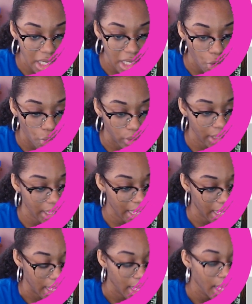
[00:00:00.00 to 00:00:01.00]
or an
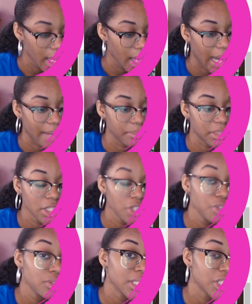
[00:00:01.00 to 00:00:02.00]
A. I'm still
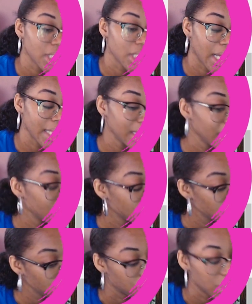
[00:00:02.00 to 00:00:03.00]
using Chantal. I think,
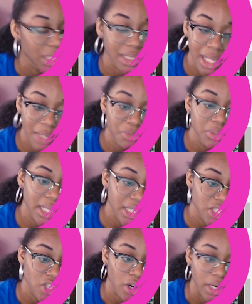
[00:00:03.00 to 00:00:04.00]
Chantal really hits
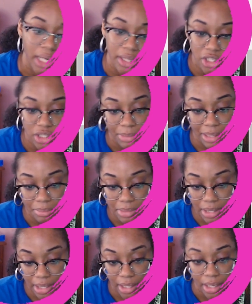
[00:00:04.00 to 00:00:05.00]
hard. I think she might be
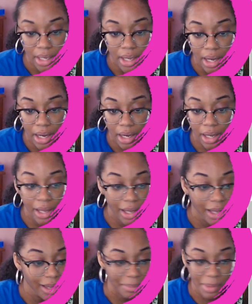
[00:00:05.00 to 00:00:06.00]
A.
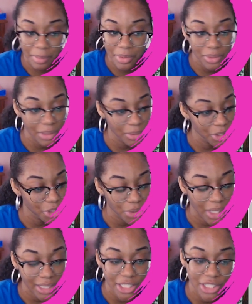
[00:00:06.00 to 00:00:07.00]
I'm gonna be real with you. I
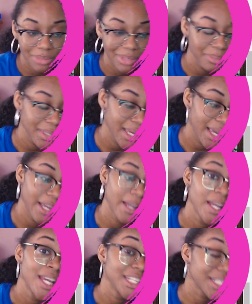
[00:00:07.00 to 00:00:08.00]
think she might be A.
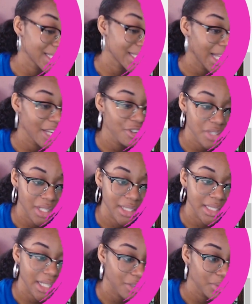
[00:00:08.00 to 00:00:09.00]
Chantal, I used
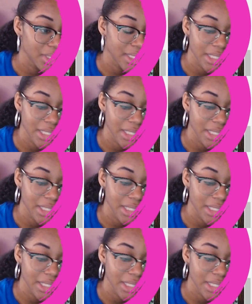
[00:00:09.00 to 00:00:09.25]
Chantal recently, and